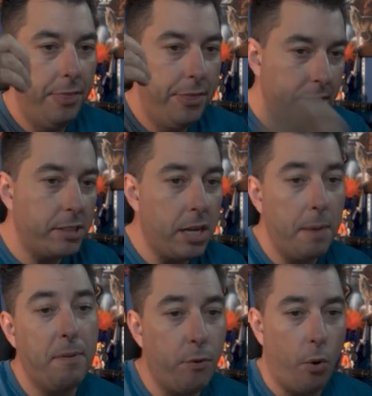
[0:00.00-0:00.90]
This type
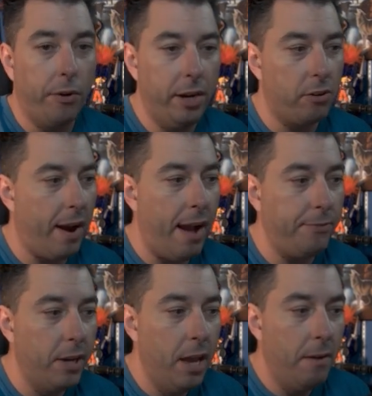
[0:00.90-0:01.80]
of choreograph
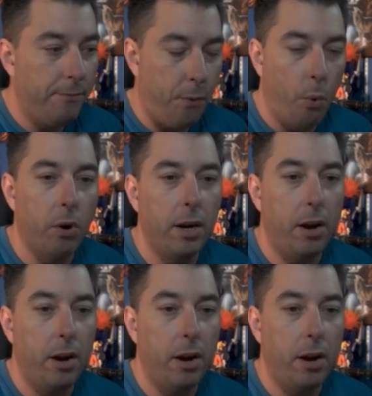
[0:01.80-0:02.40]
or,